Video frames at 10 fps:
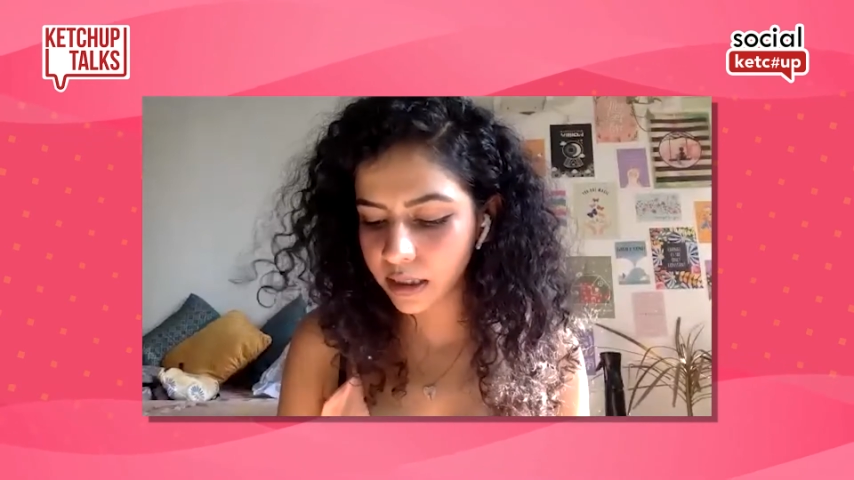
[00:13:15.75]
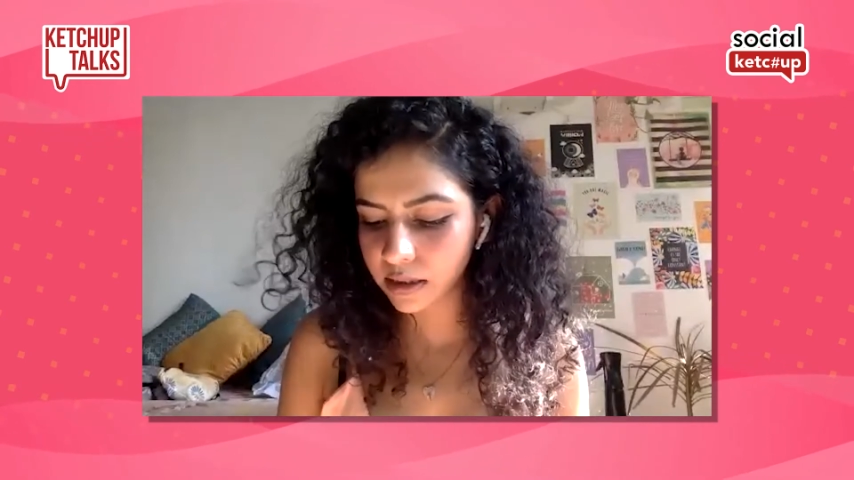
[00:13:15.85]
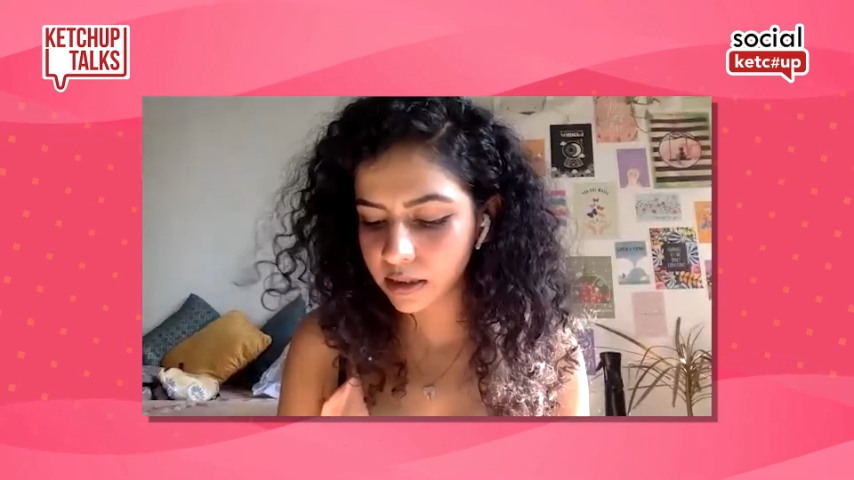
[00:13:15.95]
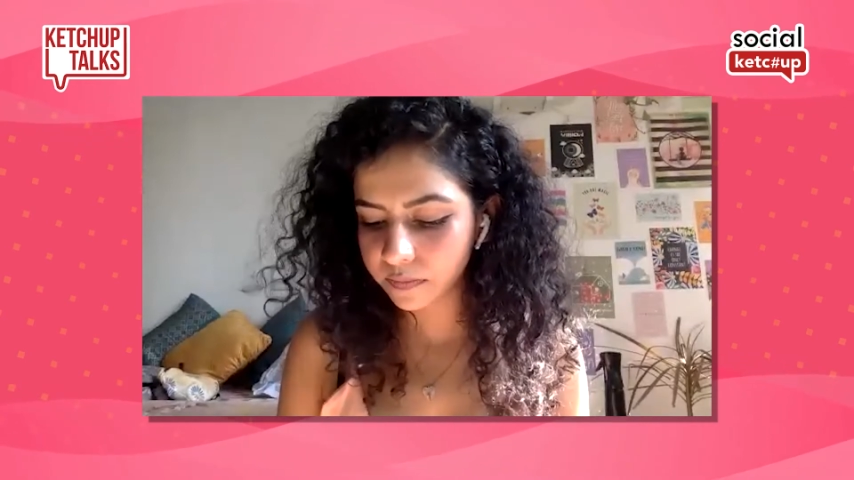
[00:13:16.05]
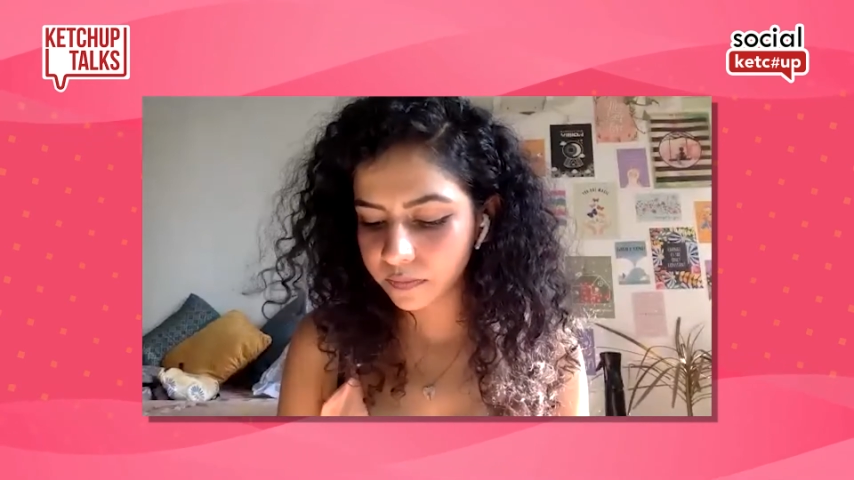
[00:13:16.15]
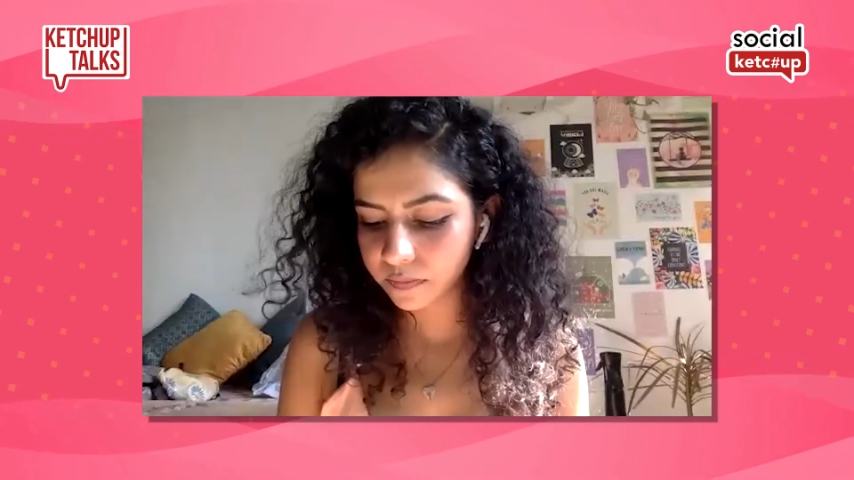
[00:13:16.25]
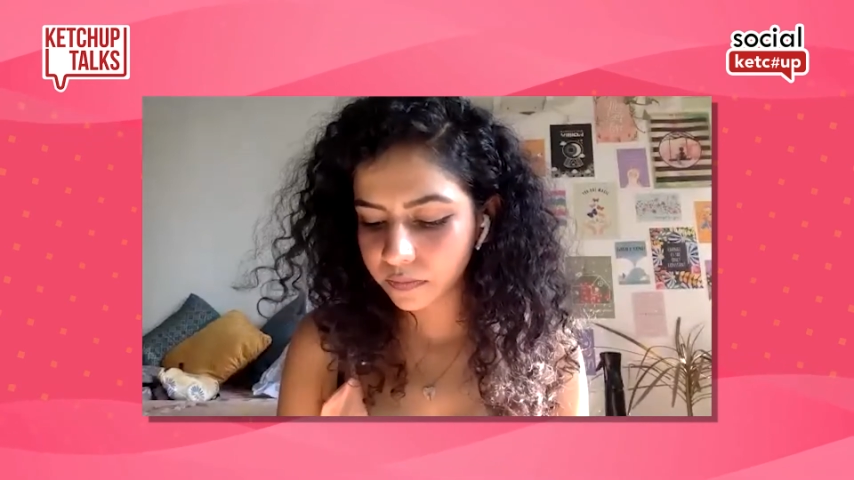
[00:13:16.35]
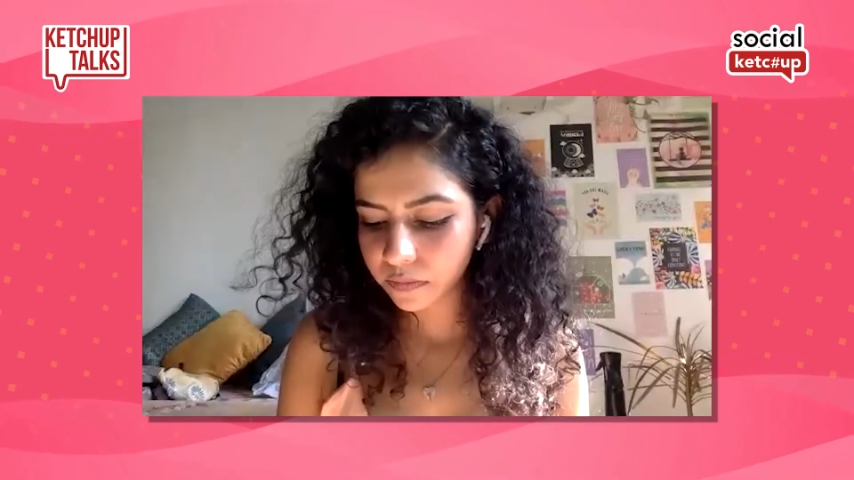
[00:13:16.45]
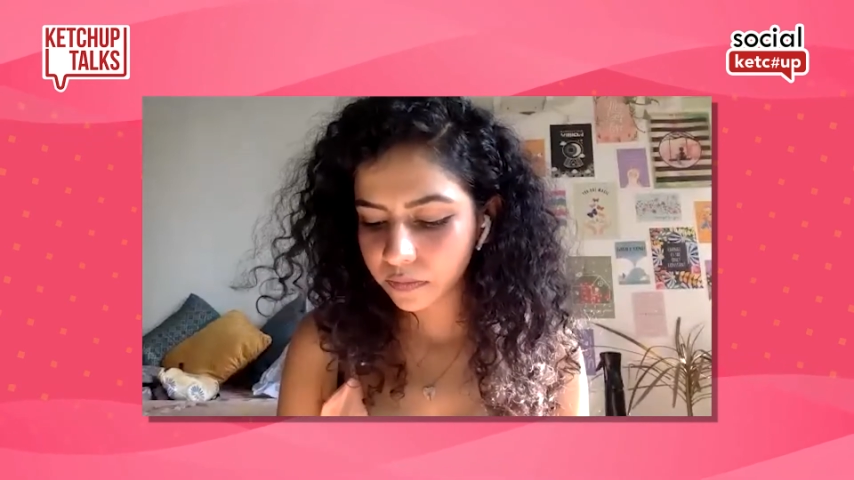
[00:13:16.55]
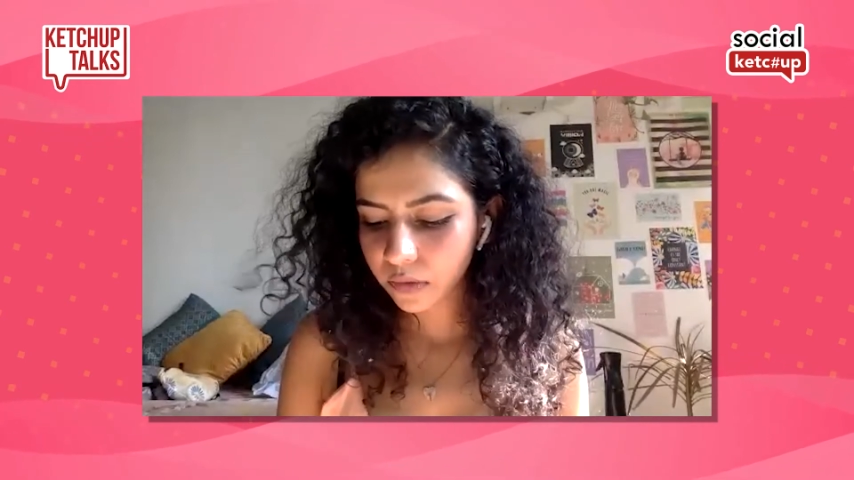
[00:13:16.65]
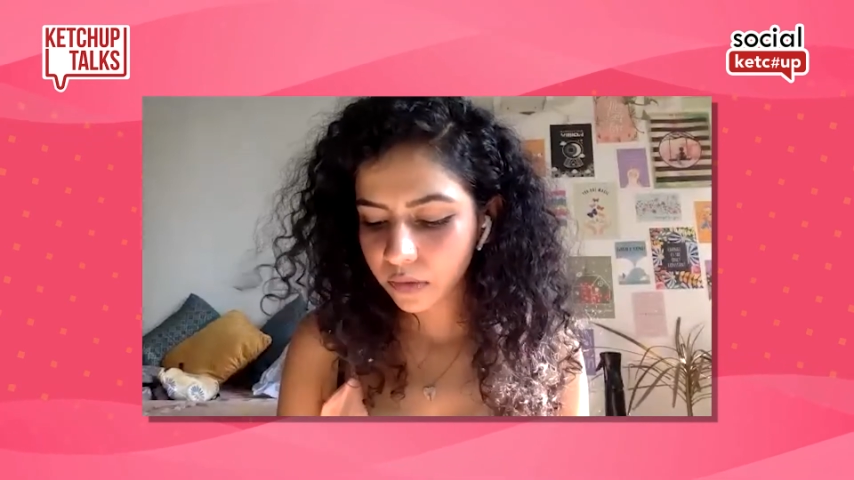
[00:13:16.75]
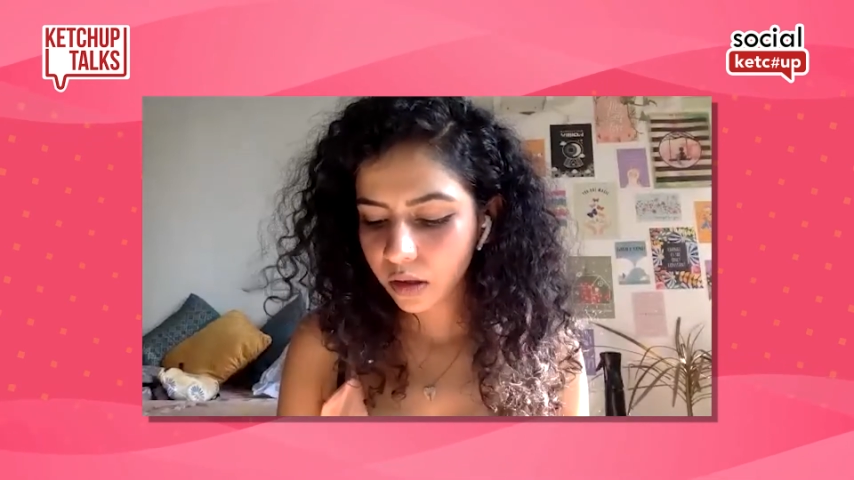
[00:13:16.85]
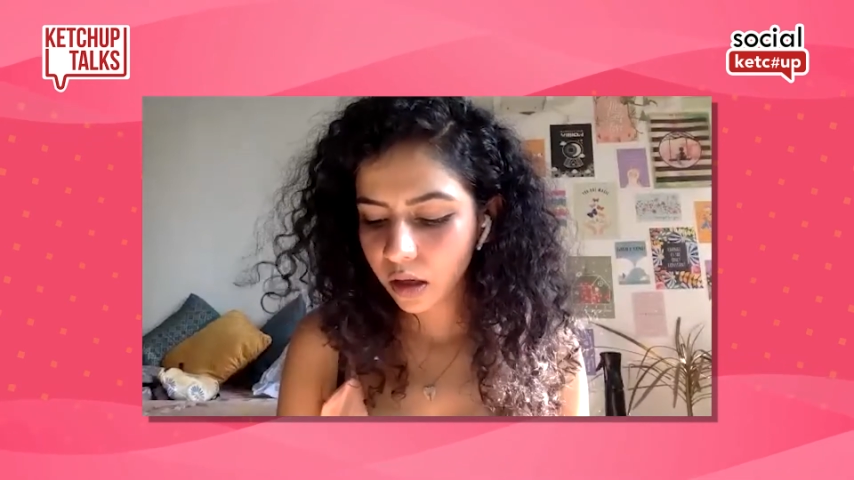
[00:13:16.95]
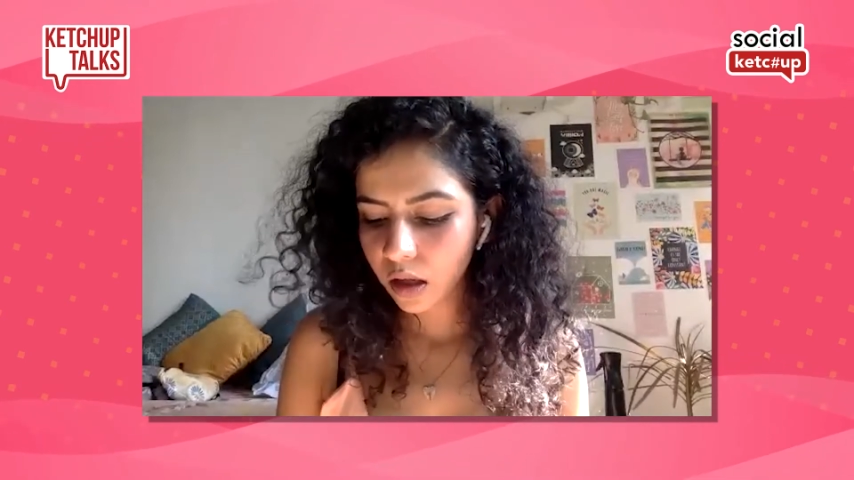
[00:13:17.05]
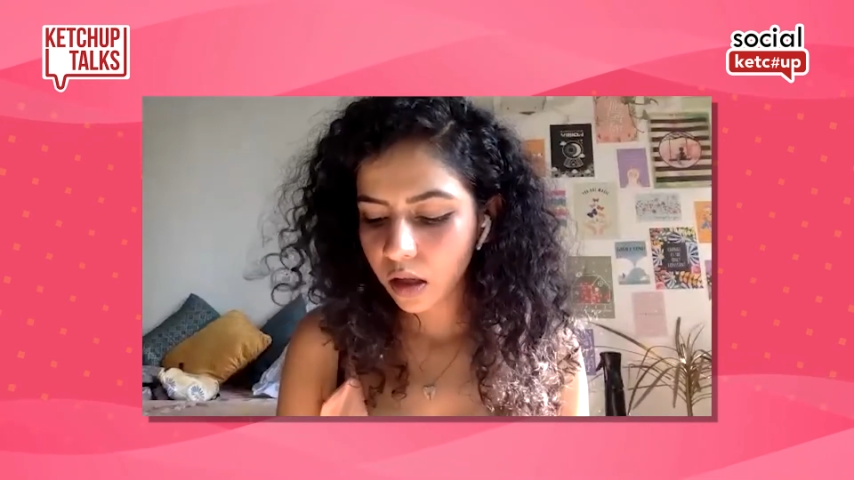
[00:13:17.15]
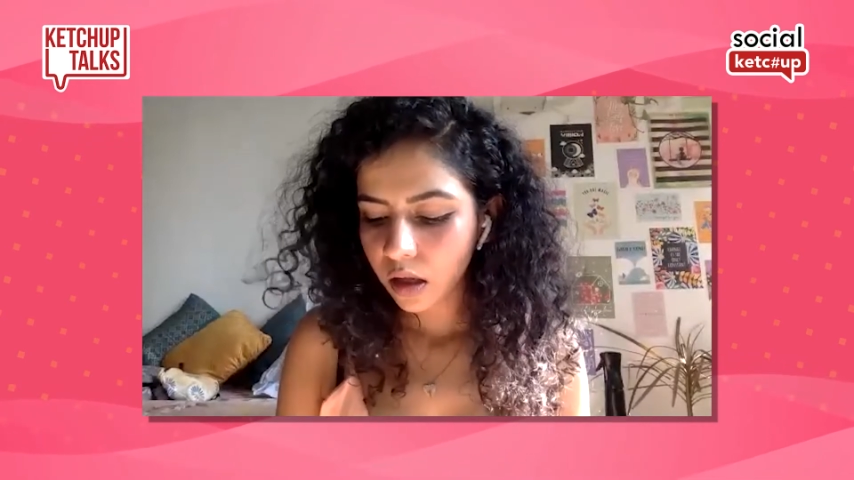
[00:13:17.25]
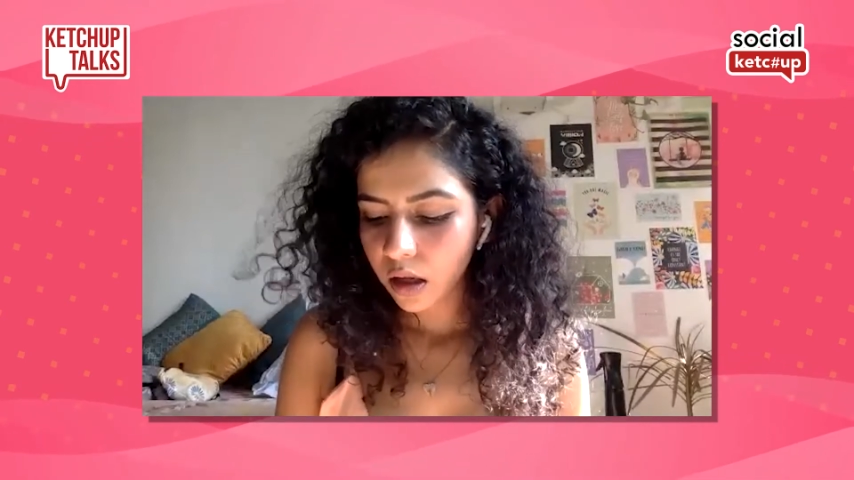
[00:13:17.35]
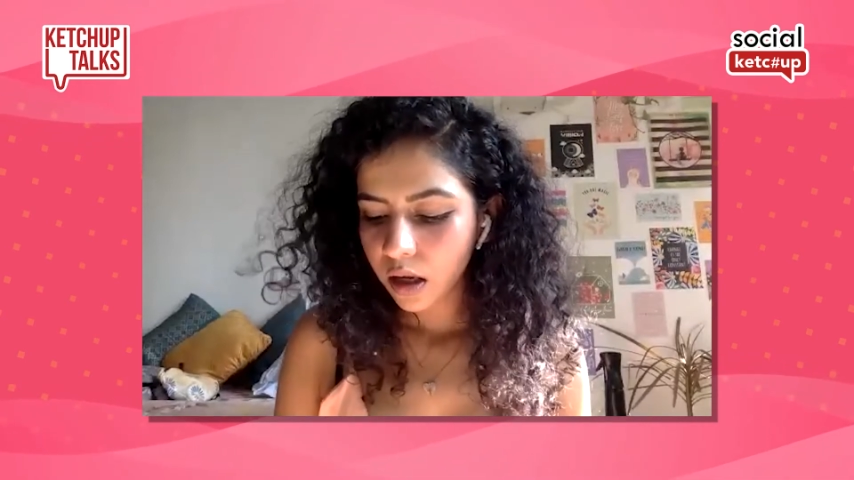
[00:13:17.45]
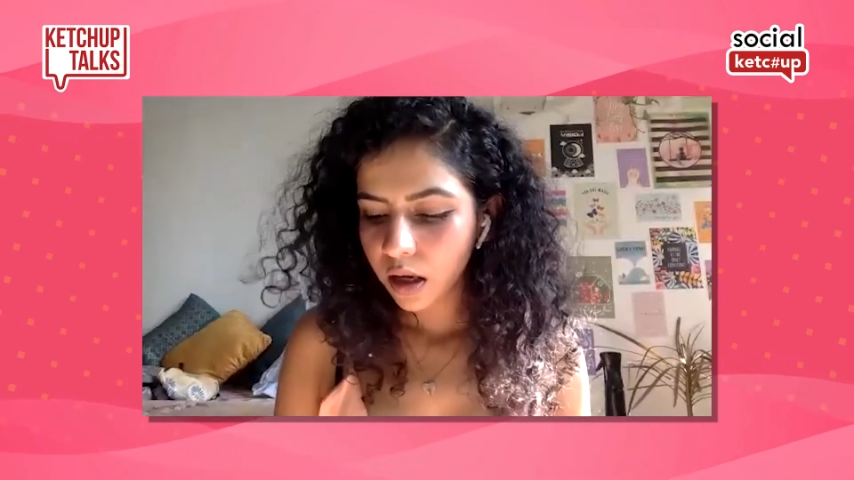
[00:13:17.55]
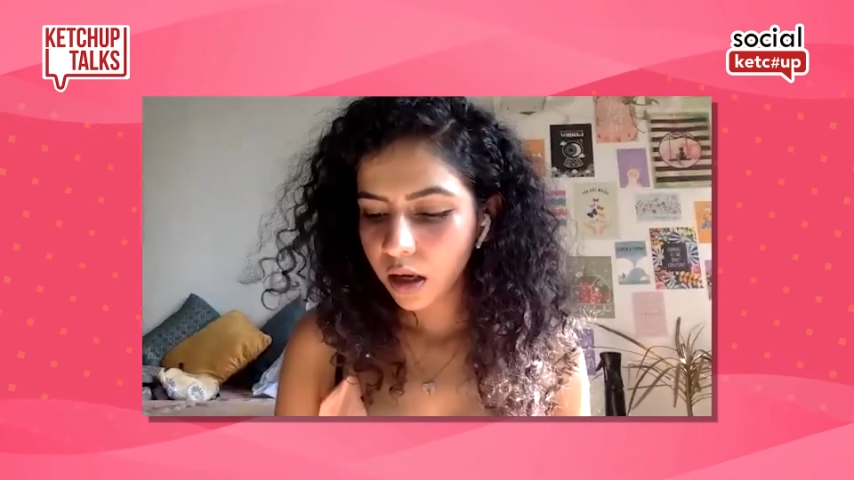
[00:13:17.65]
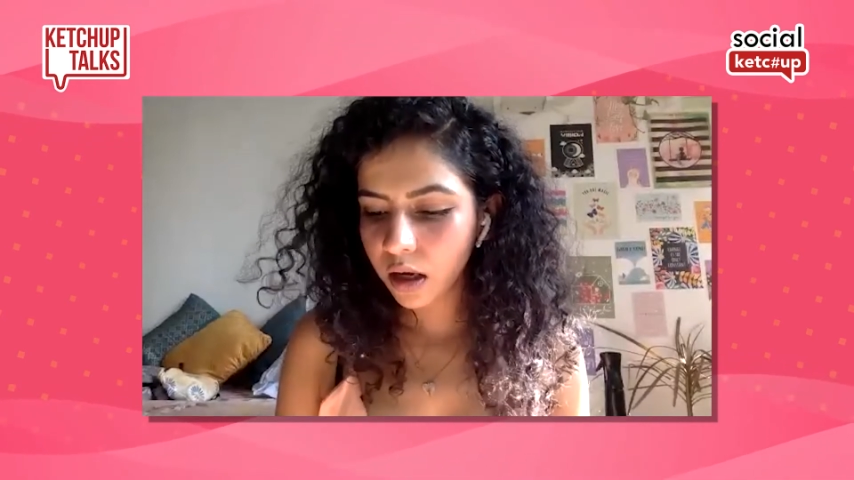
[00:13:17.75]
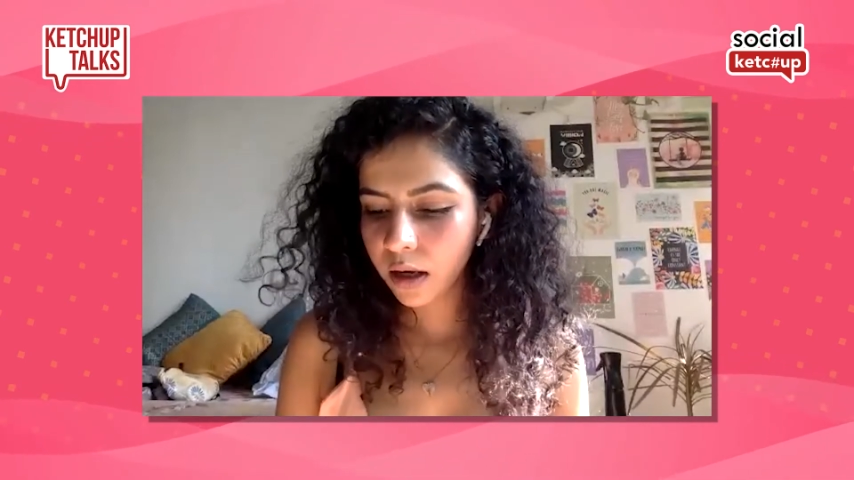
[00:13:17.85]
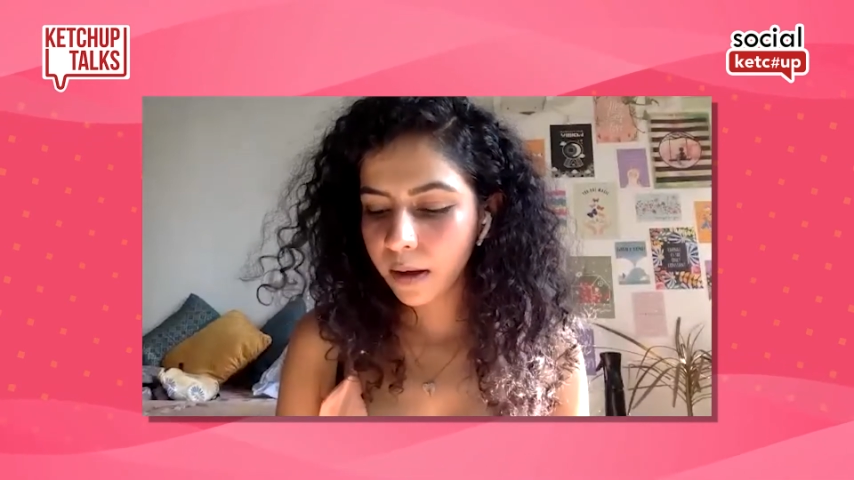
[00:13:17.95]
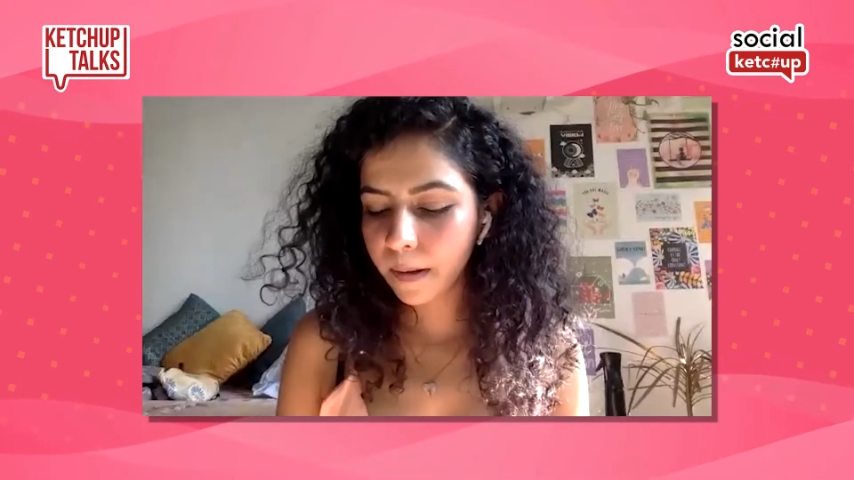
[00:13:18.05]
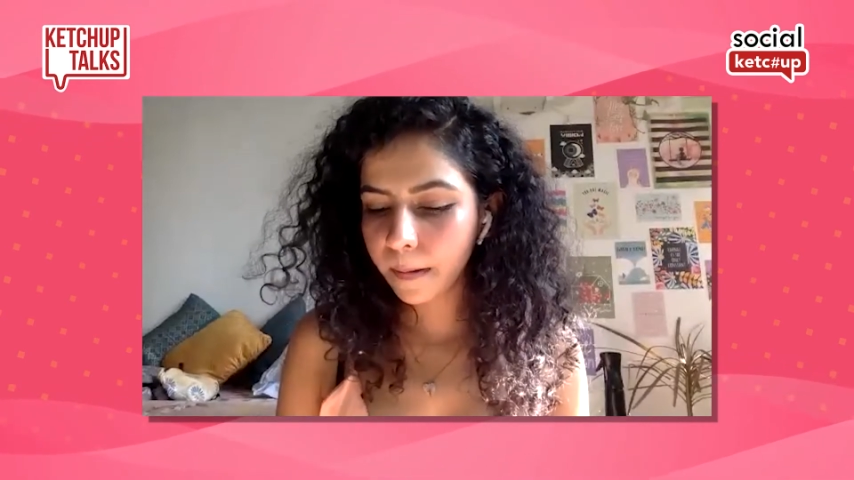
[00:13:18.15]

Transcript: is I